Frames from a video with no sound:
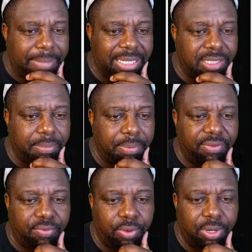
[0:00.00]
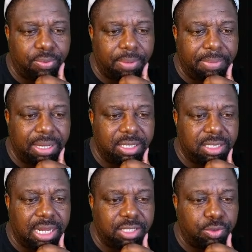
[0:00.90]
Maxi played 41
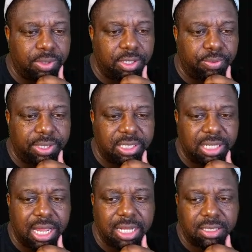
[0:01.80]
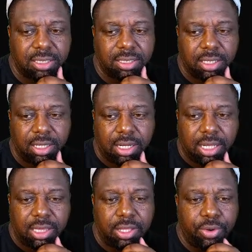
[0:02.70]
minutes, shot 23 shots,
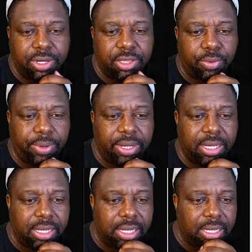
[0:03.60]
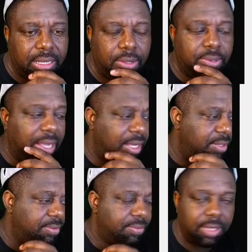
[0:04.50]
33. Okay.
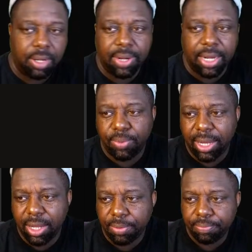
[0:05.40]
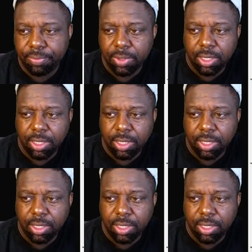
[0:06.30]
All right. Well,